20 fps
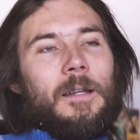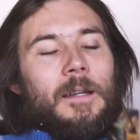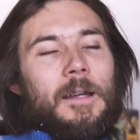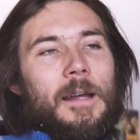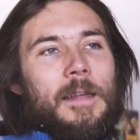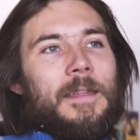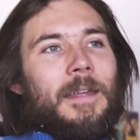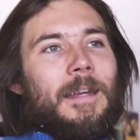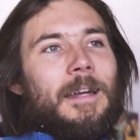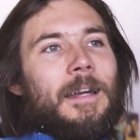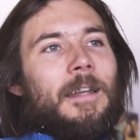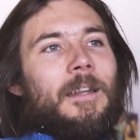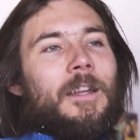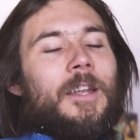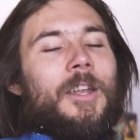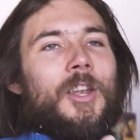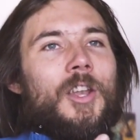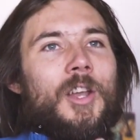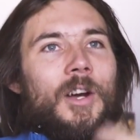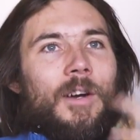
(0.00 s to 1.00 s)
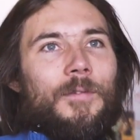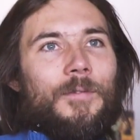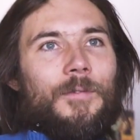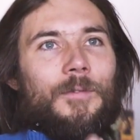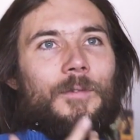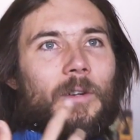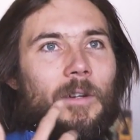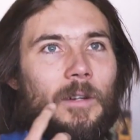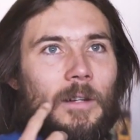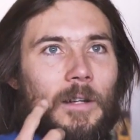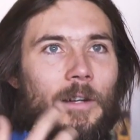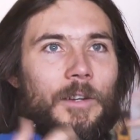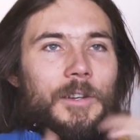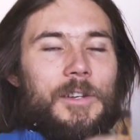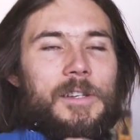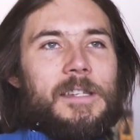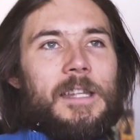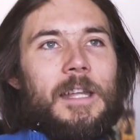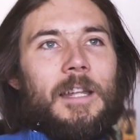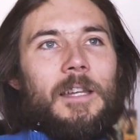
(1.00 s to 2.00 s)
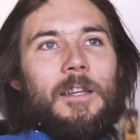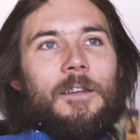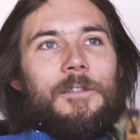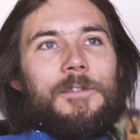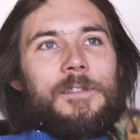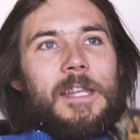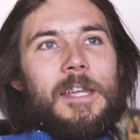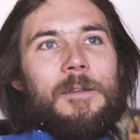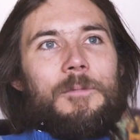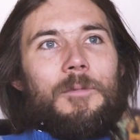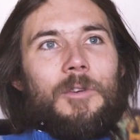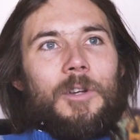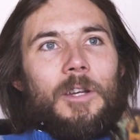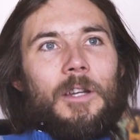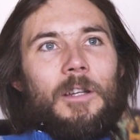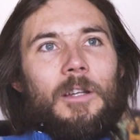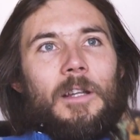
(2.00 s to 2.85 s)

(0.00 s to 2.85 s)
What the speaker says: I think I had enough understanding of skateboarding,